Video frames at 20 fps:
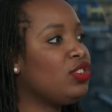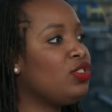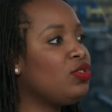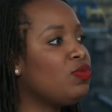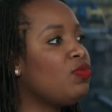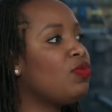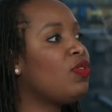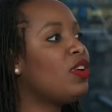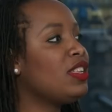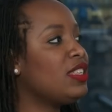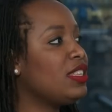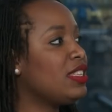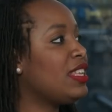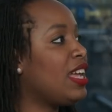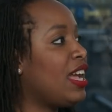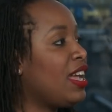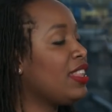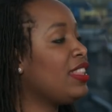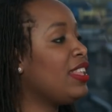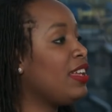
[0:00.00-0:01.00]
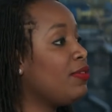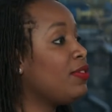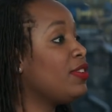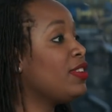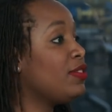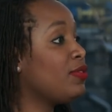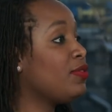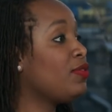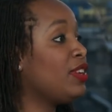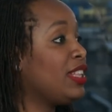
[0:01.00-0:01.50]
you want that
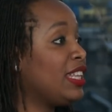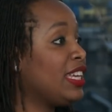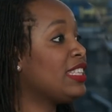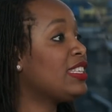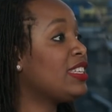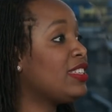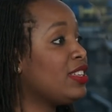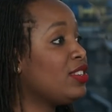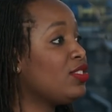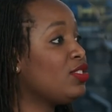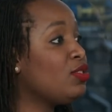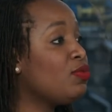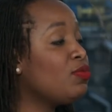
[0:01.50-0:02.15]
level of relatedness.